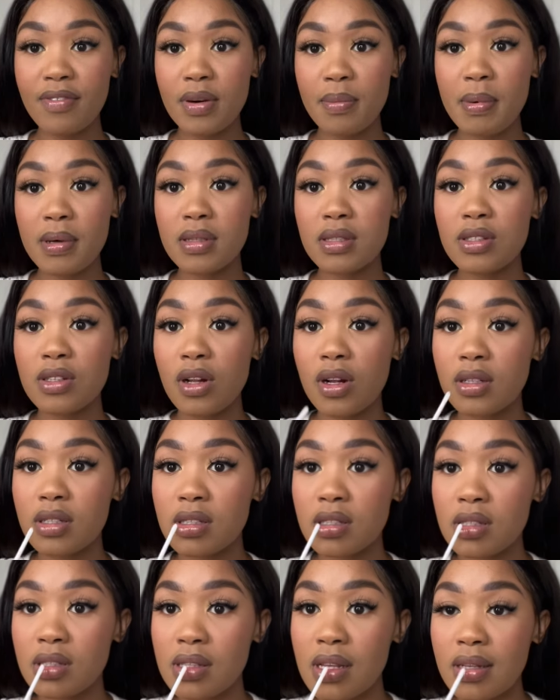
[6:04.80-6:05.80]
about this gloss
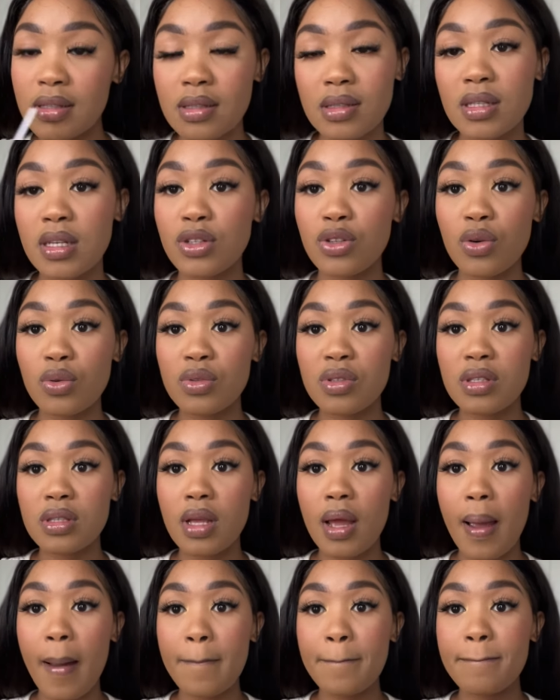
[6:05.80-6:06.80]
is that they don't
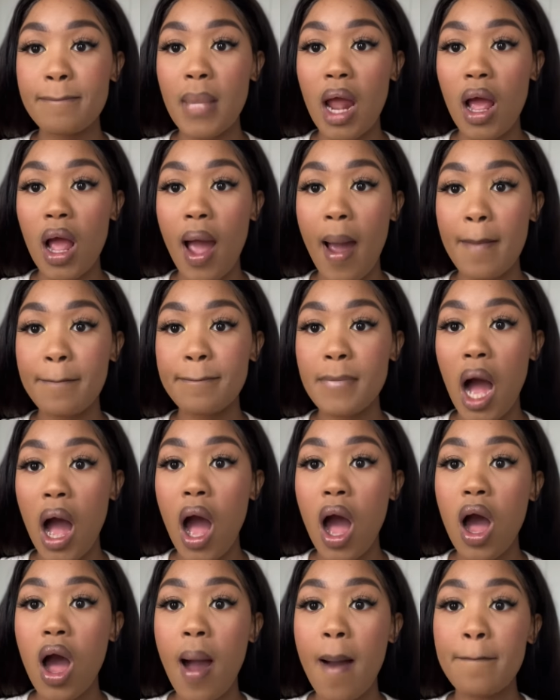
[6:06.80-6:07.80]
stick, like,
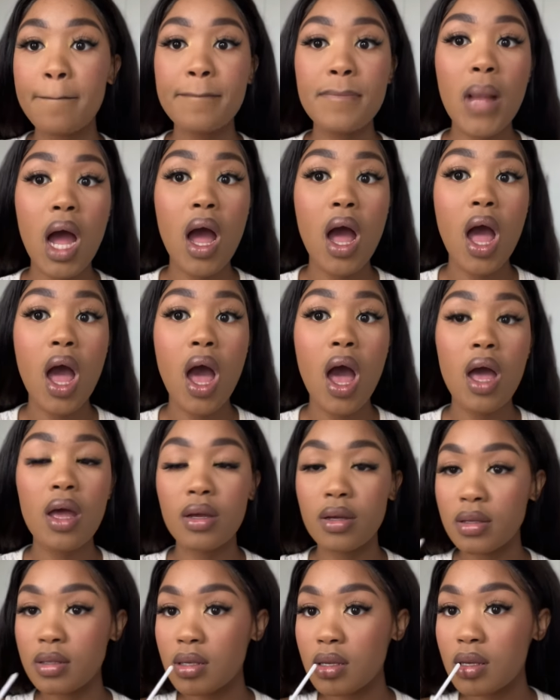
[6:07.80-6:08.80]

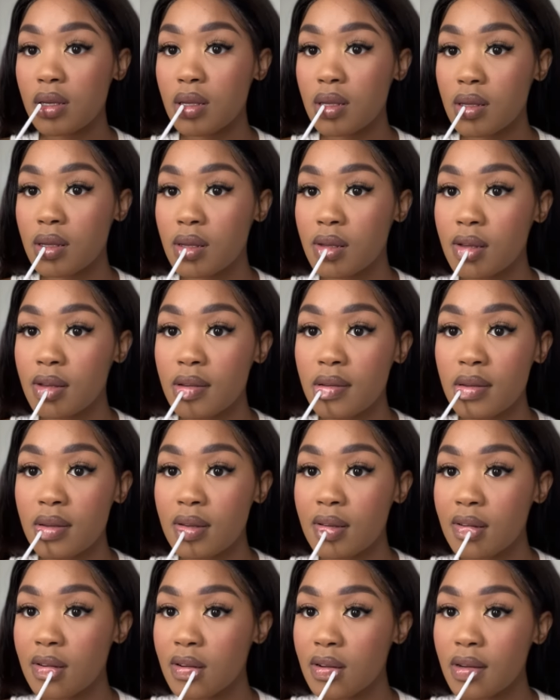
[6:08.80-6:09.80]
you see,
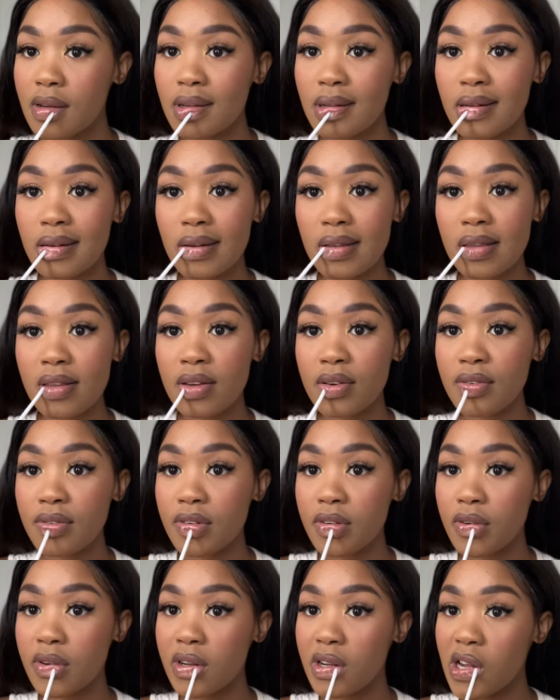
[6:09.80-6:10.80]
like, they're
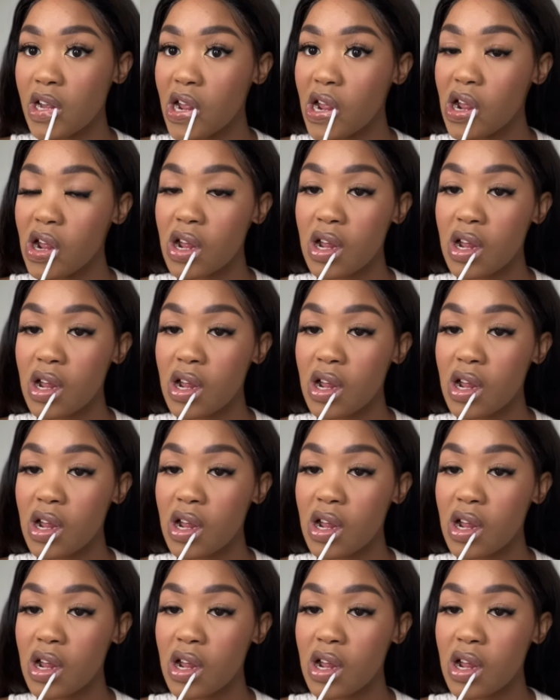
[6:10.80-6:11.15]
very